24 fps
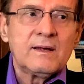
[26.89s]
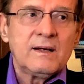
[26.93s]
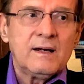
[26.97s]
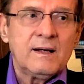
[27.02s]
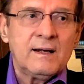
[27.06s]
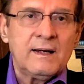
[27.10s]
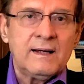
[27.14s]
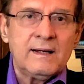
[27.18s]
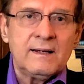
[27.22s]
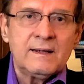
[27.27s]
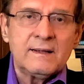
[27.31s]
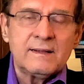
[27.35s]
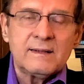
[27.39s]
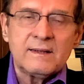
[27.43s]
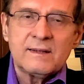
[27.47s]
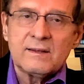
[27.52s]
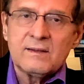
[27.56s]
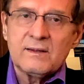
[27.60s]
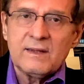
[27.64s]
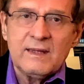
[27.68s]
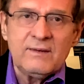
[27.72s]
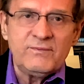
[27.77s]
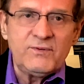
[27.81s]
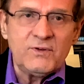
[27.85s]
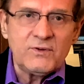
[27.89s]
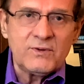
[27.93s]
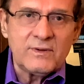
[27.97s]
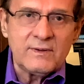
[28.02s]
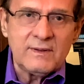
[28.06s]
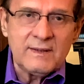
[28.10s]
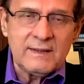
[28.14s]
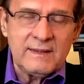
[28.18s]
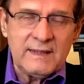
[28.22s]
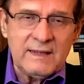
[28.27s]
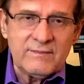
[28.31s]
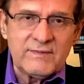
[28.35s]
uh, if you
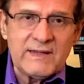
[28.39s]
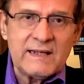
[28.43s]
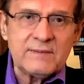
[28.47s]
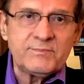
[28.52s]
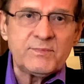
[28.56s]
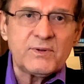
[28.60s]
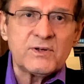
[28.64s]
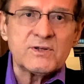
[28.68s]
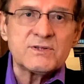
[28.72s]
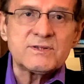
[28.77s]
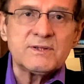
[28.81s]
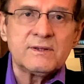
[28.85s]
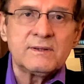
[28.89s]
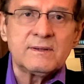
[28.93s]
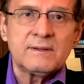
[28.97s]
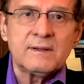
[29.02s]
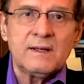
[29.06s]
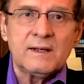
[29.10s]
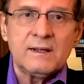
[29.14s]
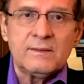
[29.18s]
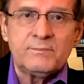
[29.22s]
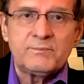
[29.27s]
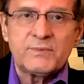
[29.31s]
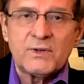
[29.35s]
give that person uh,